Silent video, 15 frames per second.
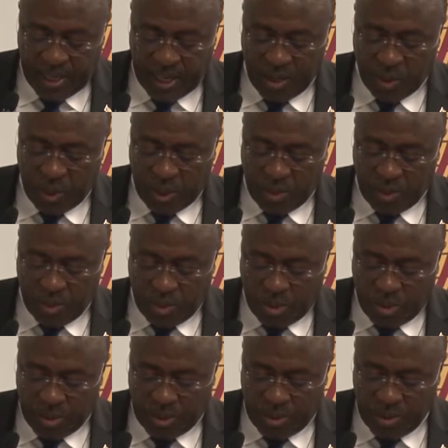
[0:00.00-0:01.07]
I wish to
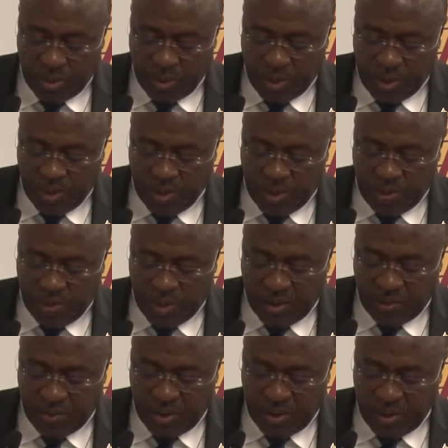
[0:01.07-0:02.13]
quote one of
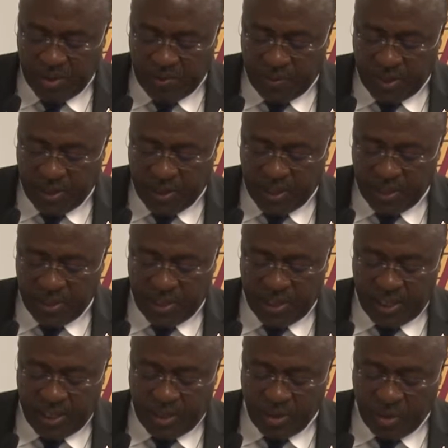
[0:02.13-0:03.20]
our founding fathers, the
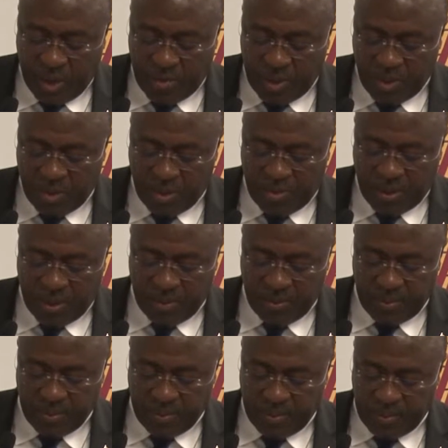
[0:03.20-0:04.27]
late Kwame Nkrumah,
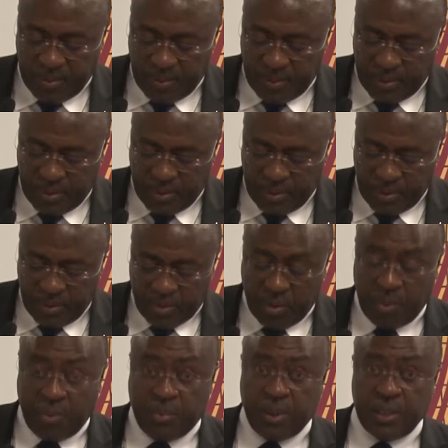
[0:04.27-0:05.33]

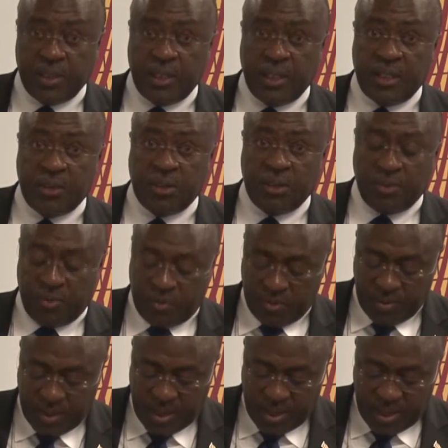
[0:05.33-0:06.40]
former president of
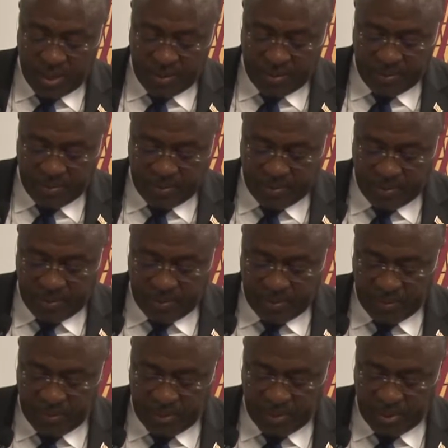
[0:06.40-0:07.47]
Ghana,
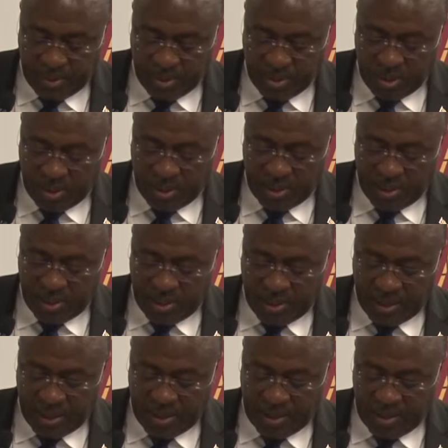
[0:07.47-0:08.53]
who stated
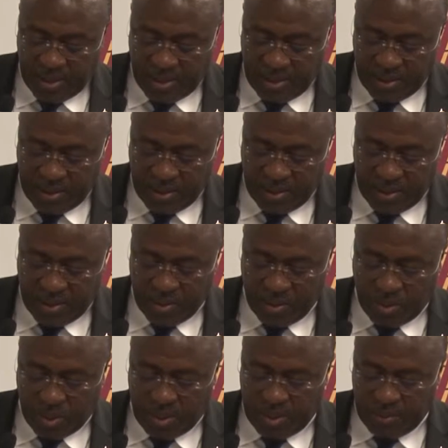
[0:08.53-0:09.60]
that, I
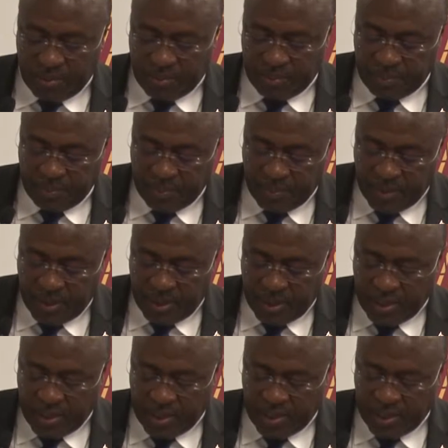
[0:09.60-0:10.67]
quote,
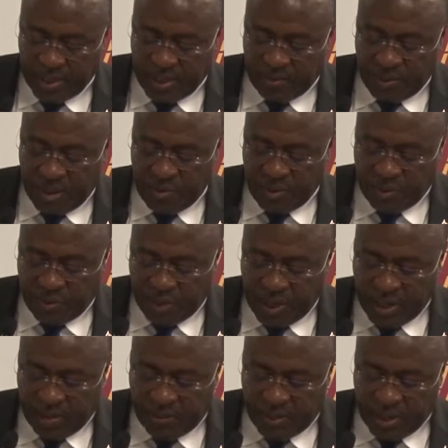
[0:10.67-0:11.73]
"The survival of
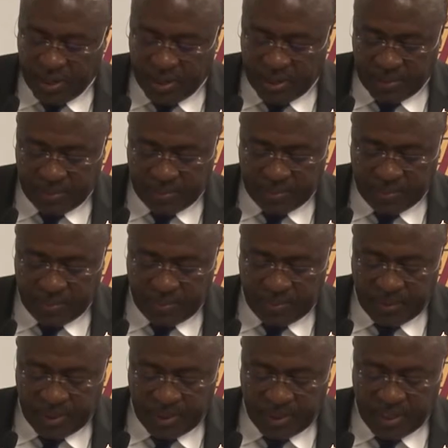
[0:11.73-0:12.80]
free Africa,
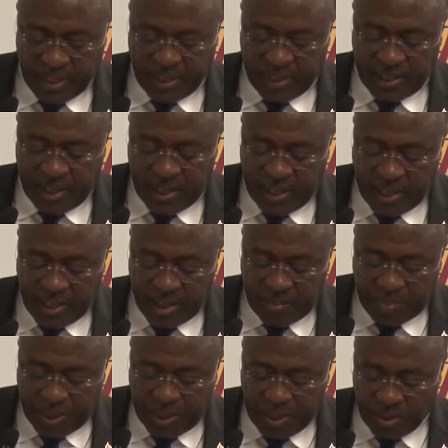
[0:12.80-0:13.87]
the extending
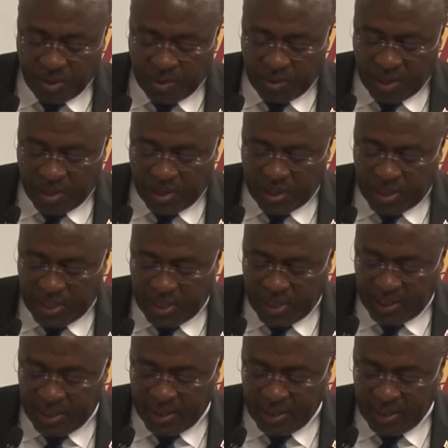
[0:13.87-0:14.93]
independence of the
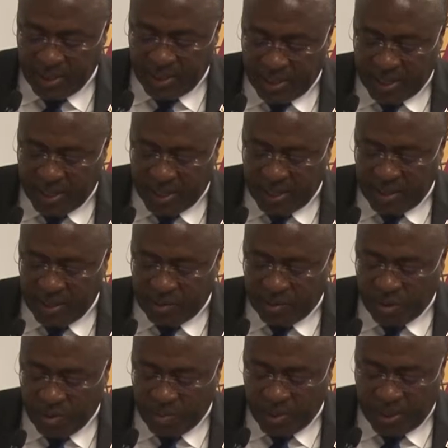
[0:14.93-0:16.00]
continent, and the
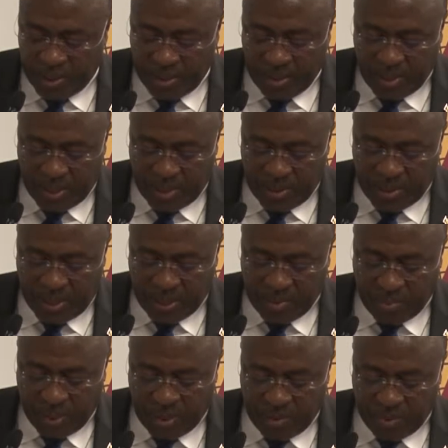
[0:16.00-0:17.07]
development towards that
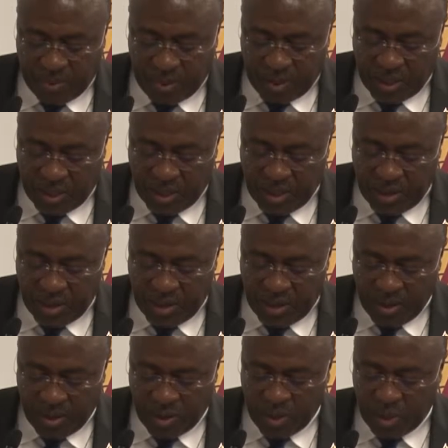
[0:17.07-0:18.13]
bright future
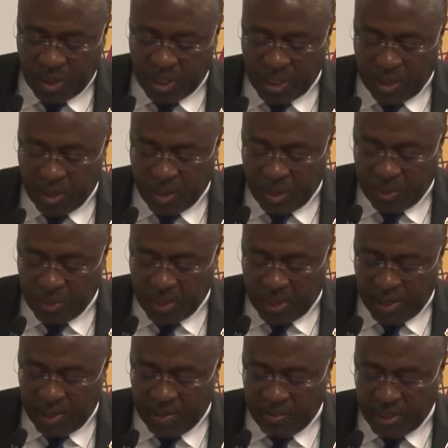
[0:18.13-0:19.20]
on which our hopes
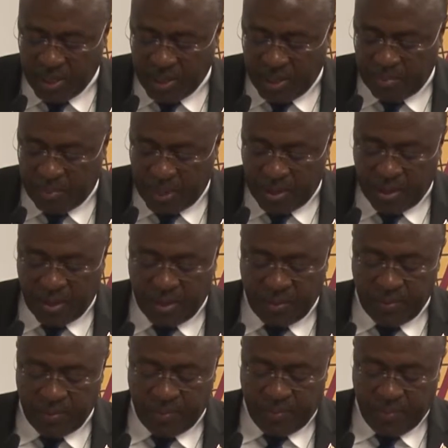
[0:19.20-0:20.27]
and endeavors are pinned,
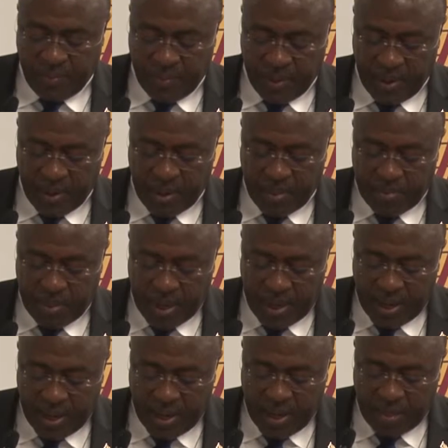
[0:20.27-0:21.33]

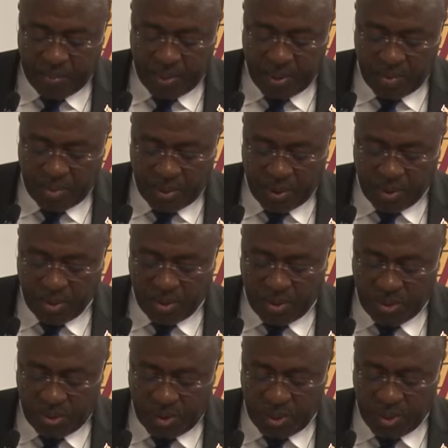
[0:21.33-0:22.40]
depend upon political
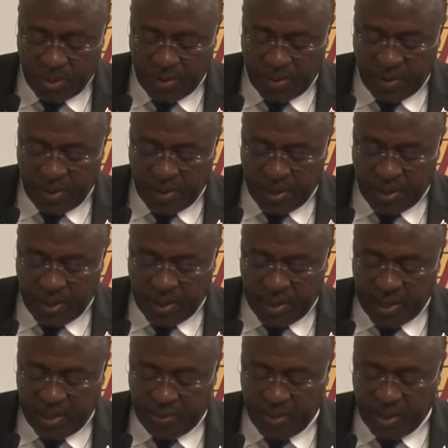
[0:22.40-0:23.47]
unity
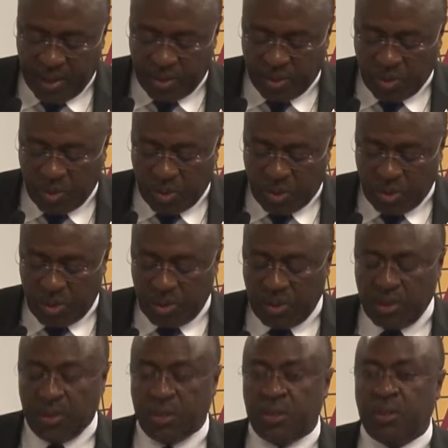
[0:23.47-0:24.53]
and African
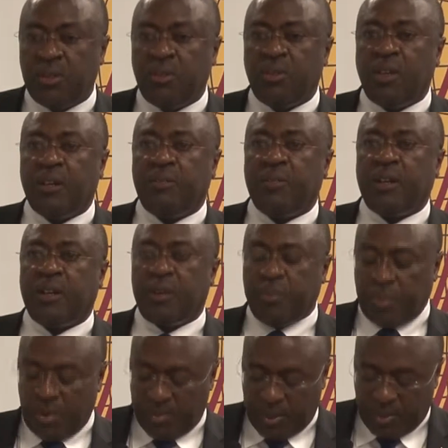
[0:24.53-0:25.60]
solutions to the African
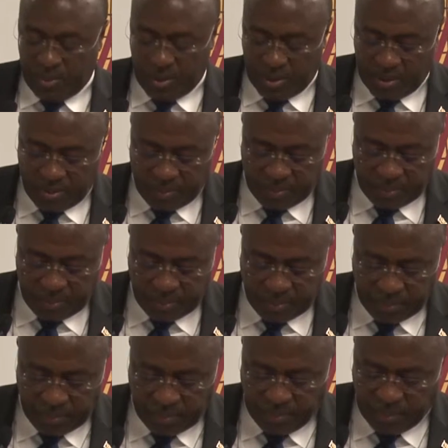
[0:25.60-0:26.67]
problems."
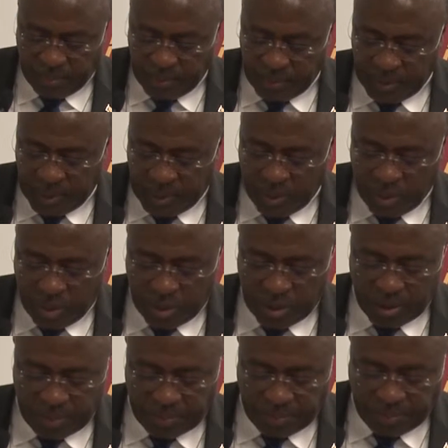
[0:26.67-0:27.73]

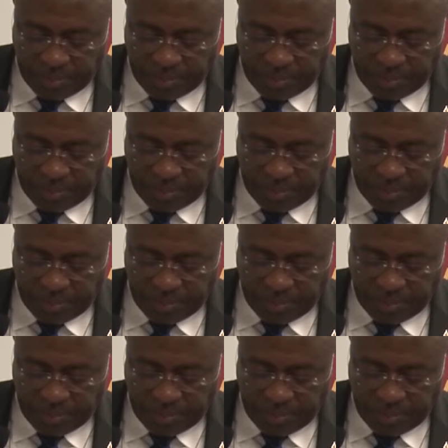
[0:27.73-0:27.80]
Unquote.